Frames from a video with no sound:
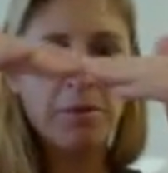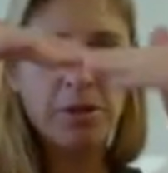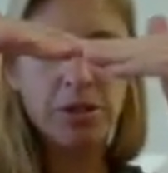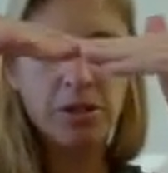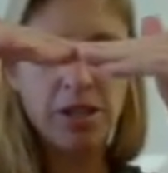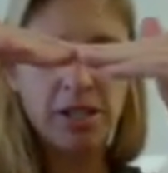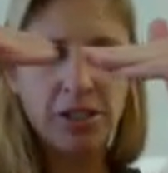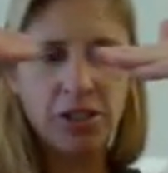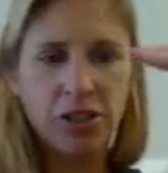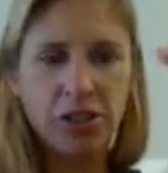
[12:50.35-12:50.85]

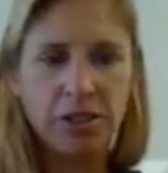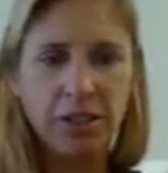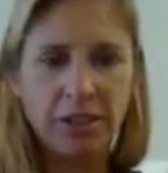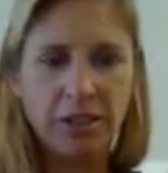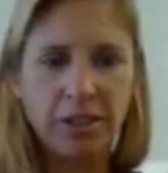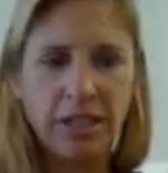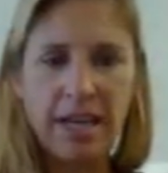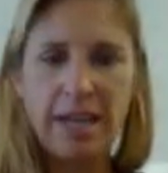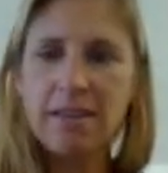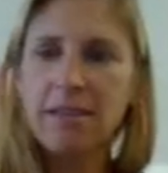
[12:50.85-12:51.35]
It's just a
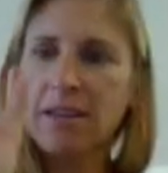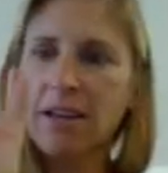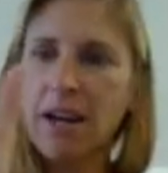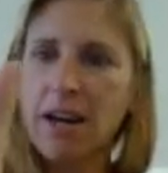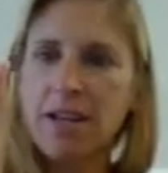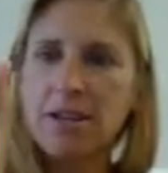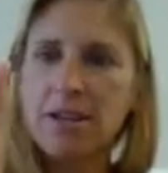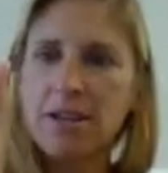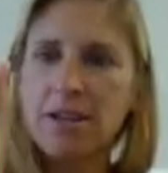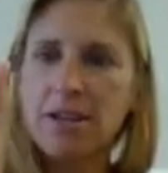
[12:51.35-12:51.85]
length
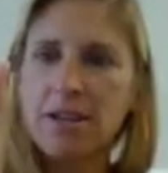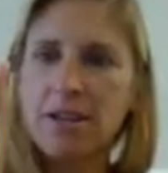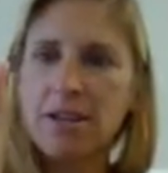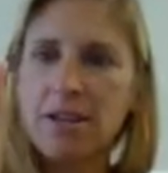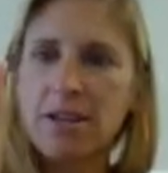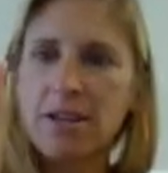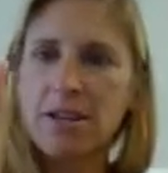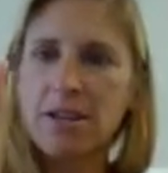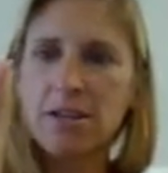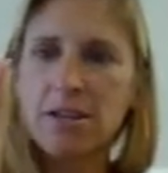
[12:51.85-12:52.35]
cut into 3
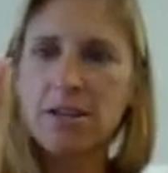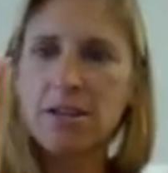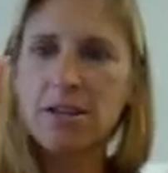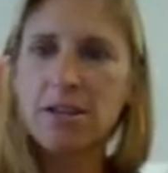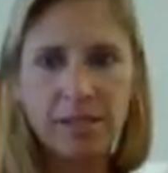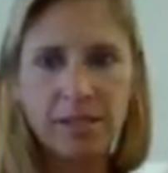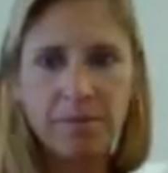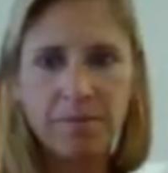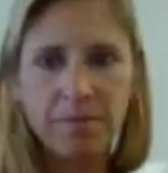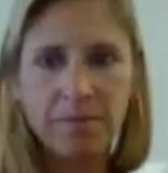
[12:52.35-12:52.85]

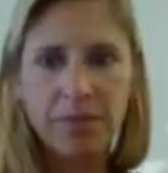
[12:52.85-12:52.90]
pieces.